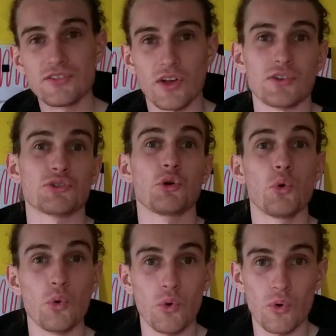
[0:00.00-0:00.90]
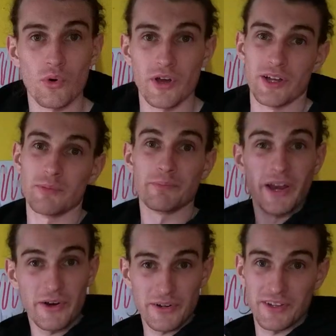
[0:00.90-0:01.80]
are cool, and
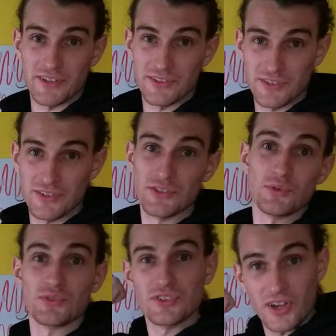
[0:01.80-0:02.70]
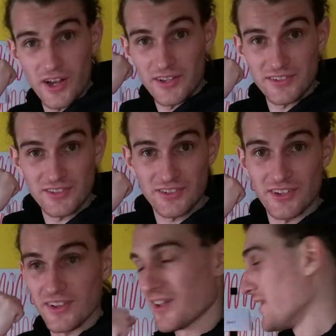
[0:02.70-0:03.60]
Americans use guns.
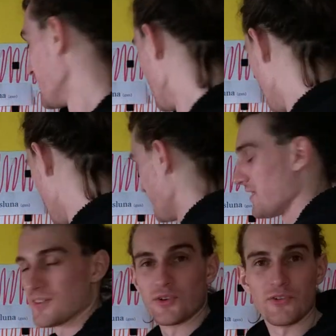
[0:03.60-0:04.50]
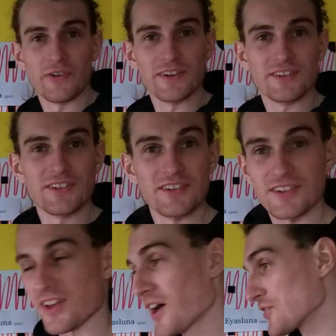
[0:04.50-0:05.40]
No offense to the
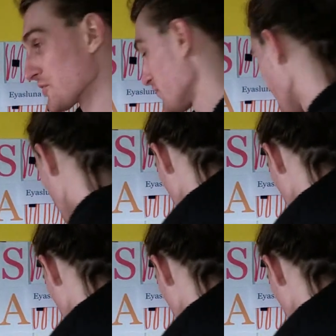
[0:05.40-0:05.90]
Scottish fur.